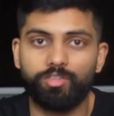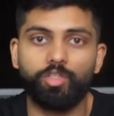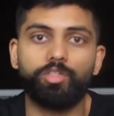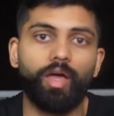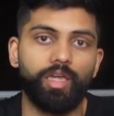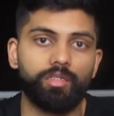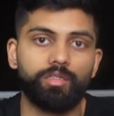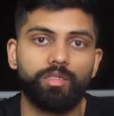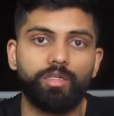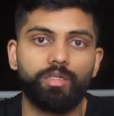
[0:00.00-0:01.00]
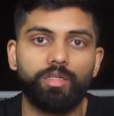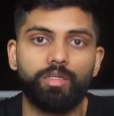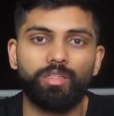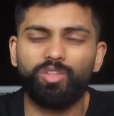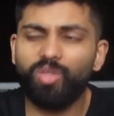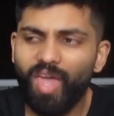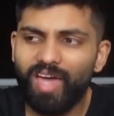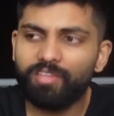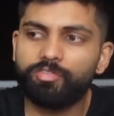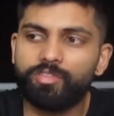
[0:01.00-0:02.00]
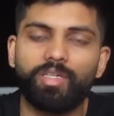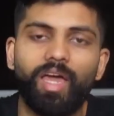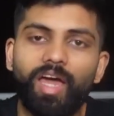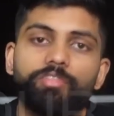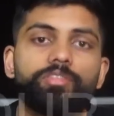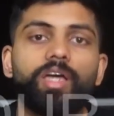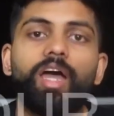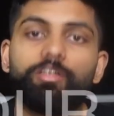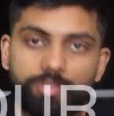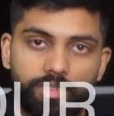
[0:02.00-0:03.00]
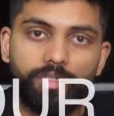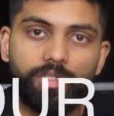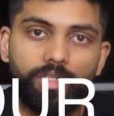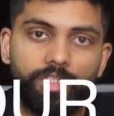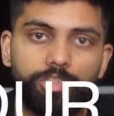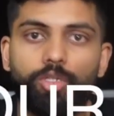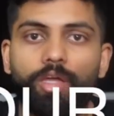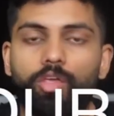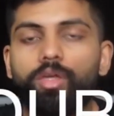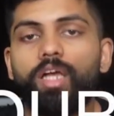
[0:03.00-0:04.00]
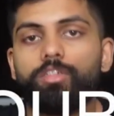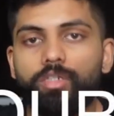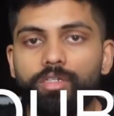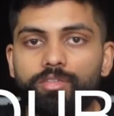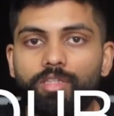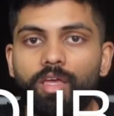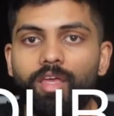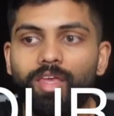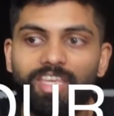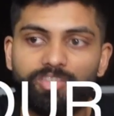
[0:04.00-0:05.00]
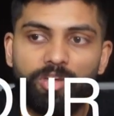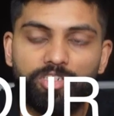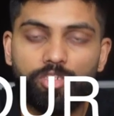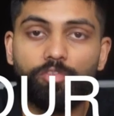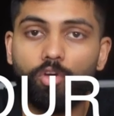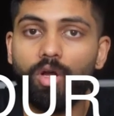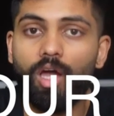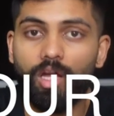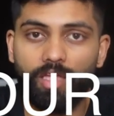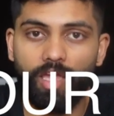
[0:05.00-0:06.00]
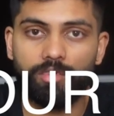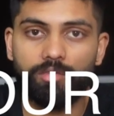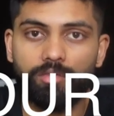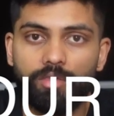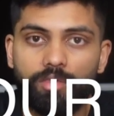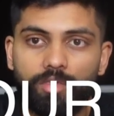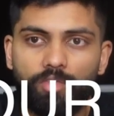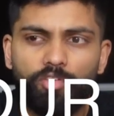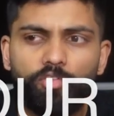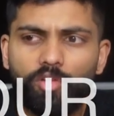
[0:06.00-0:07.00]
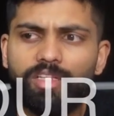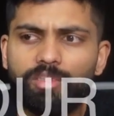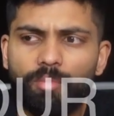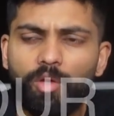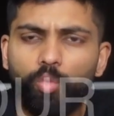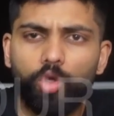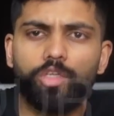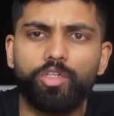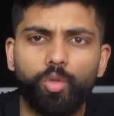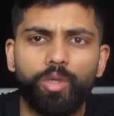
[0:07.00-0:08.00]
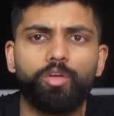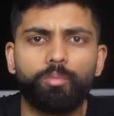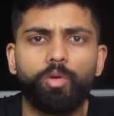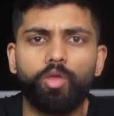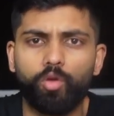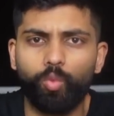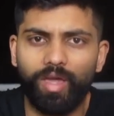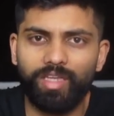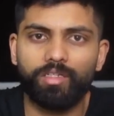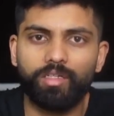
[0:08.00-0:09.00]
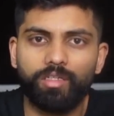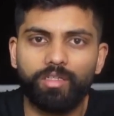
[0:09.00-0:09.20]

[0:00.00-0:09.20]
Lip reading: is your diet. You have to track your calories, especially if you're a hard gainer. If you feel like no matter what you're doing, you're not putting on weight,